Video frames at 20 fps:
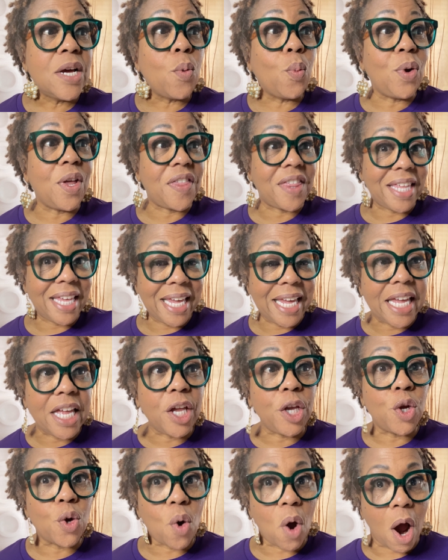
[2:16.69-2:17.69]

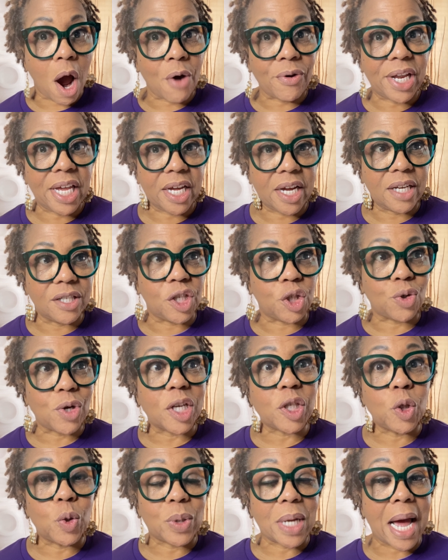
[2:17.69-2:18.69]
within your already
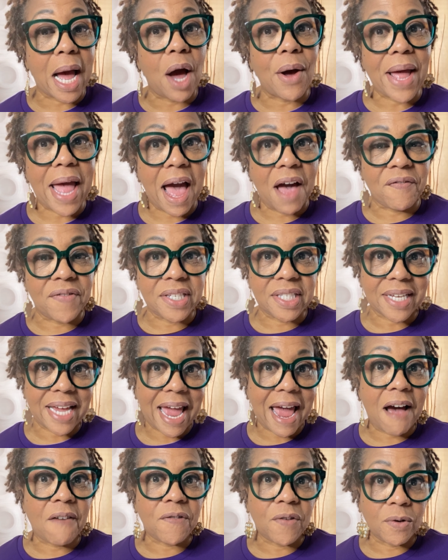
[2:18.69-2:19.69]
constructions without having to
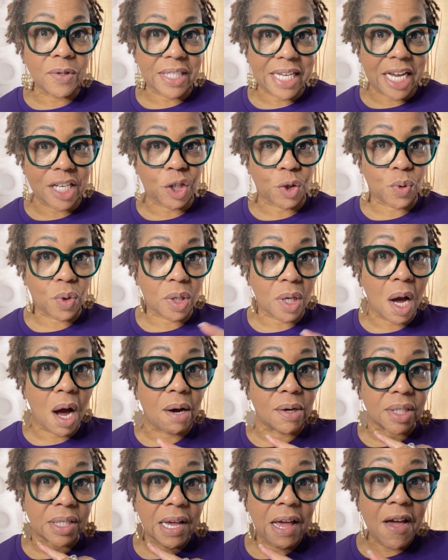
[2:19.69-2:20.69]
have those extra
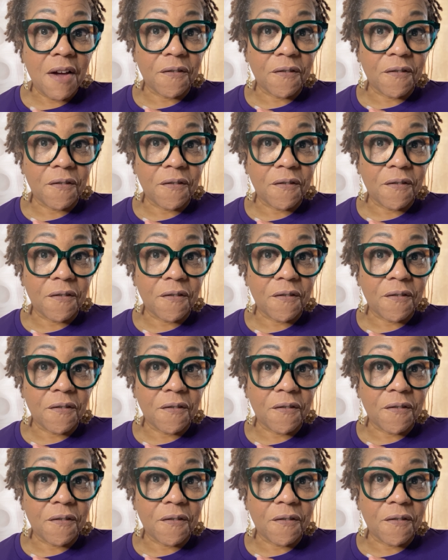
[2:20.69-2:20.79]
costs.